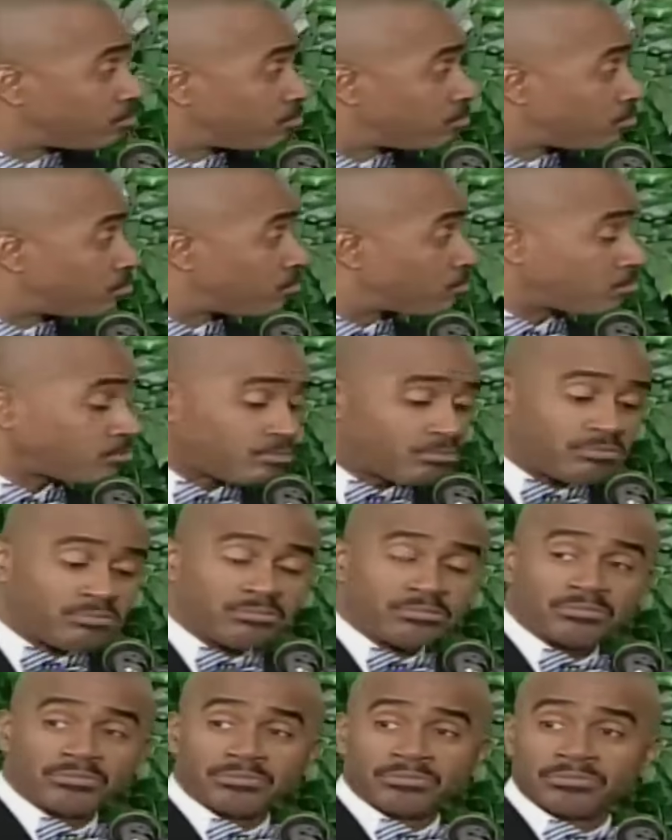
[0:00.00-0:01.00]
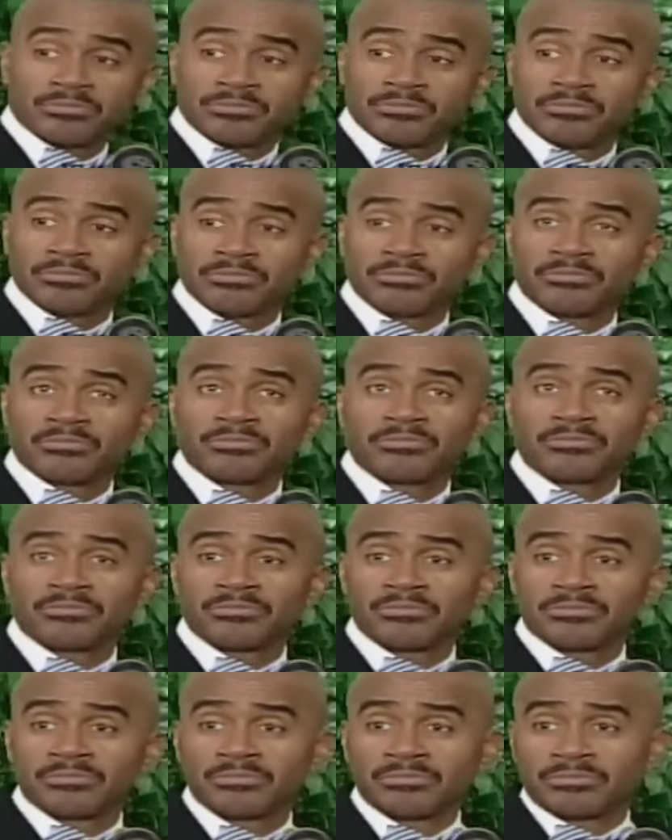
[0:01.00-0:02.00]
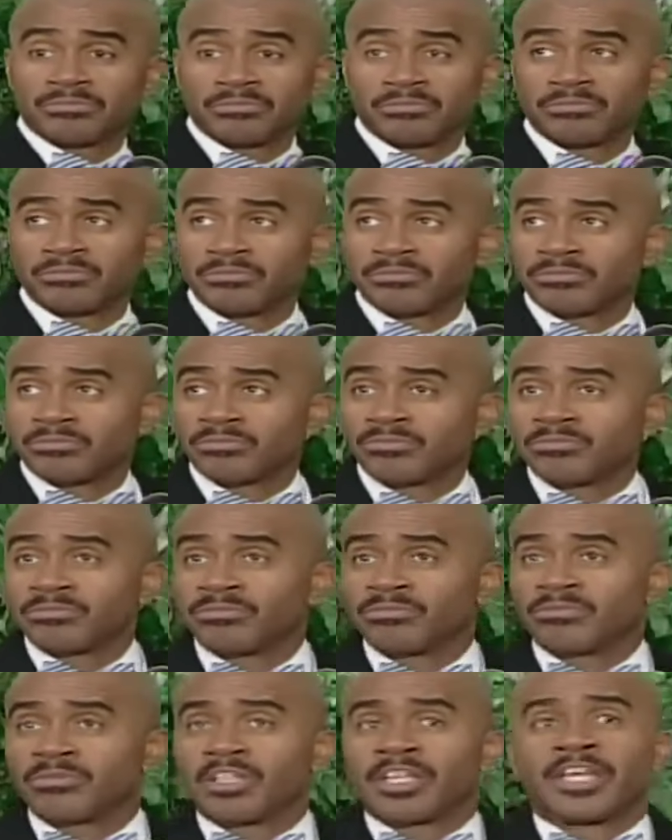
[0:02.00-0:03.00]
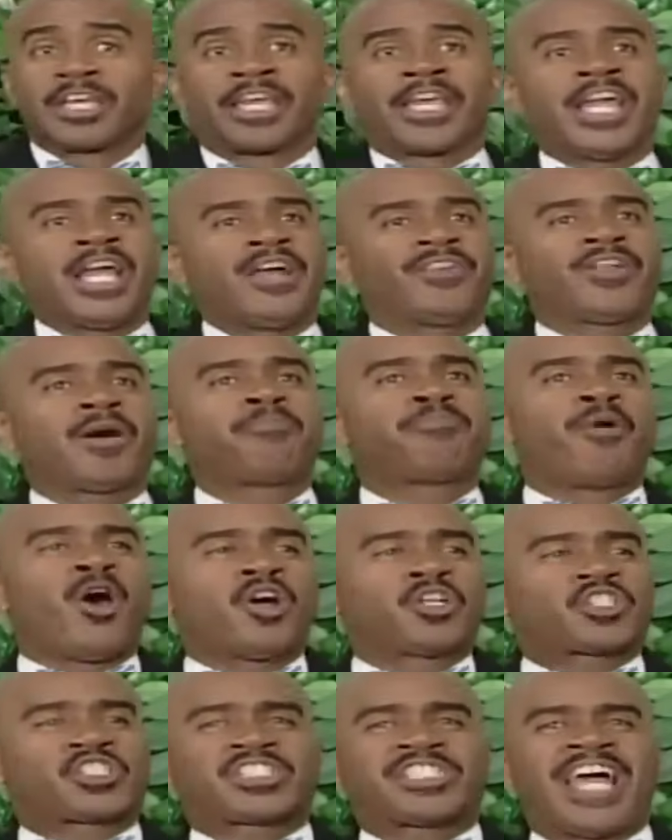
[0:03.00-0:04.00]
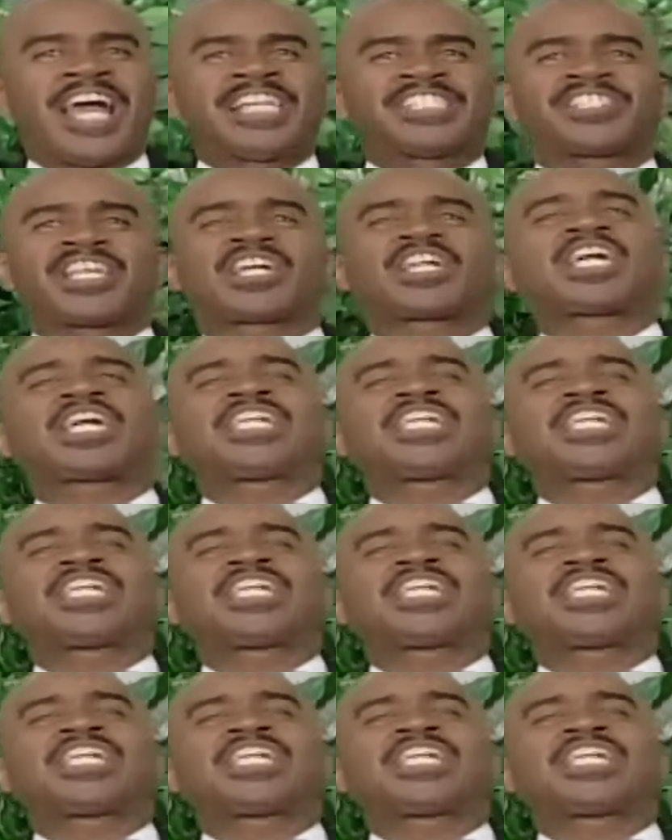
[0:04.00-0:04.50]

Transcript: Right. That's right. Here the book says the